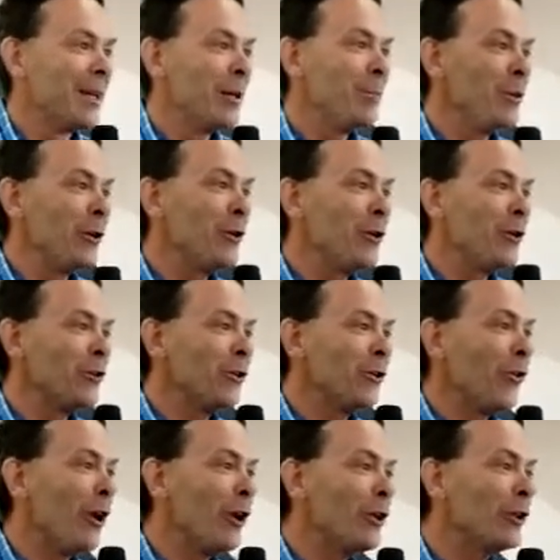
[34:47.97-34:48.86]
because I
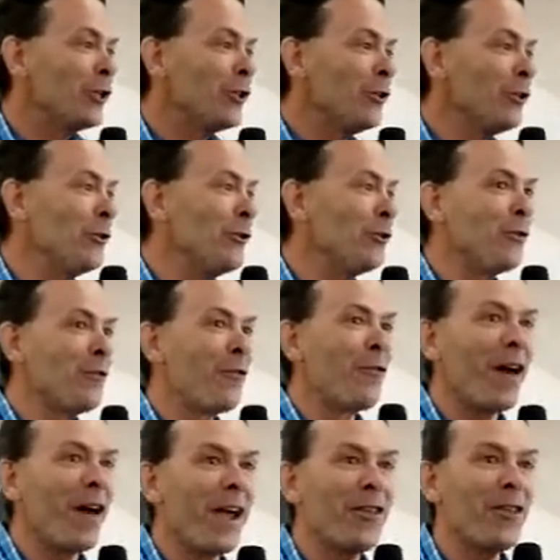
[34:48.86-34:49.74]
choose
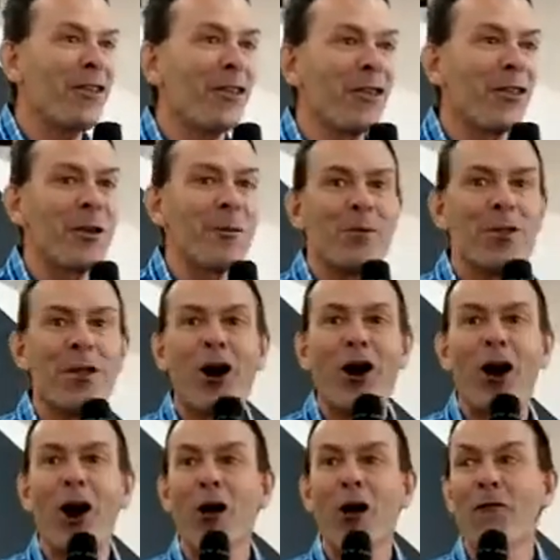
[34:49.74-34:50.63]
faith
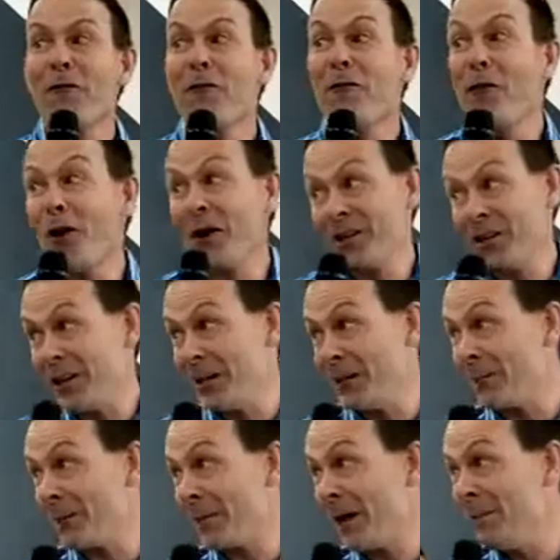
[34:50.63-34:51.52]
over fighting.
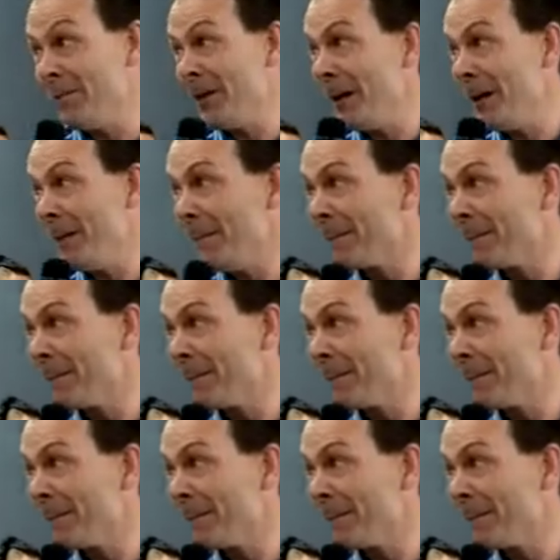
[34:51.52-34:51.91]
Amen.